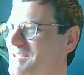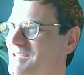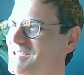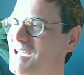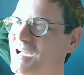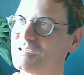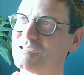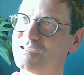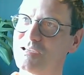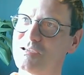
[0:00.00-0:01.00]
Yes,
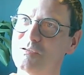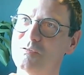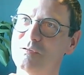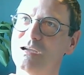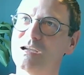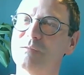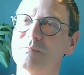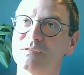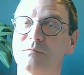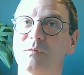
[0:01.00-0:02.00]
so
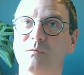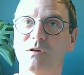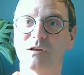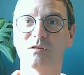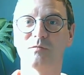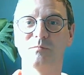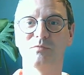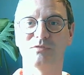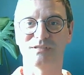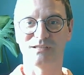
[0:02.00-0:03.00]
my work on
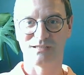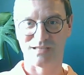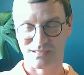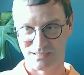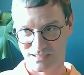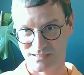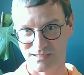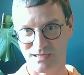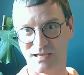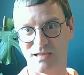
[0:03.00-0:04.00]
prosthetics
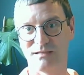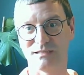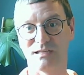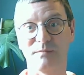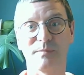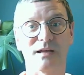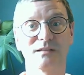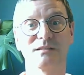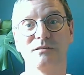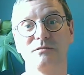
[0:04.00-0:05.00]
again is linked back
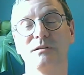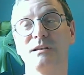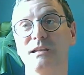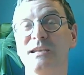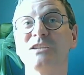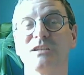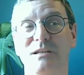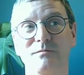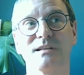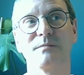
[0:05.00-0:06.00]
to, and initially
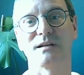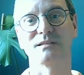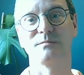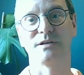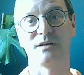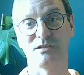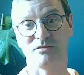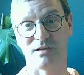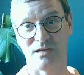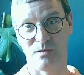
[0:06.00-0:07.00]
was linked back to my eye
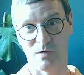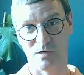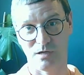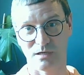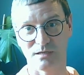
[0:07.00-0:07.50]
tracking work.